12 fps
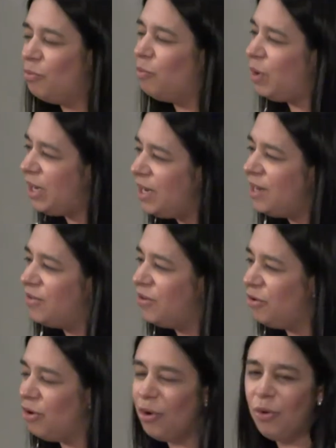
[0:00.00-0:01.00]
we need to
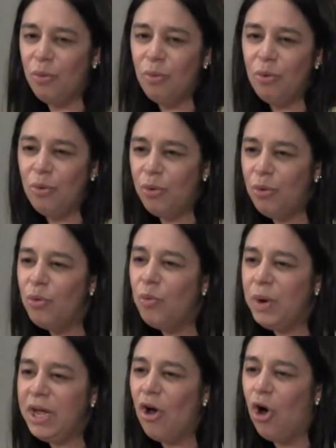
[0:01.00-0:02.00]
know who
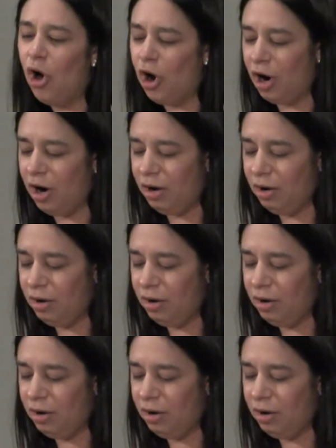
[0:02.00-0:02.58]
we are.